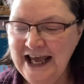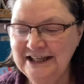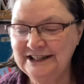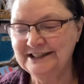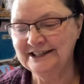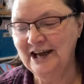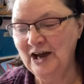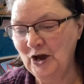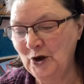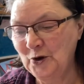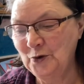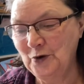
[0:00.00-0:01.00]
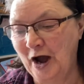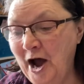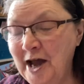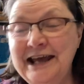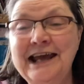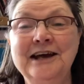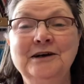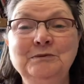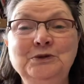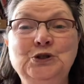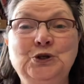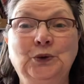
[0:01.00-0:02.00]
so I am
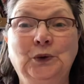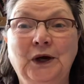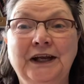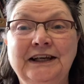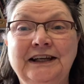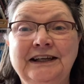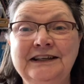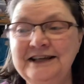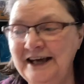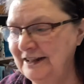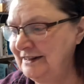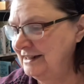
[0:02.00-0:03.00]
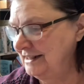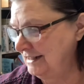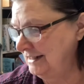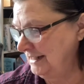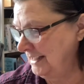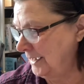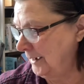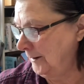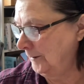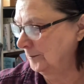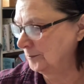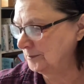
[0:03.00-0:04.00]
joining the
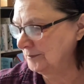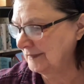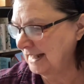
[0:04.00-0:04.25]
um,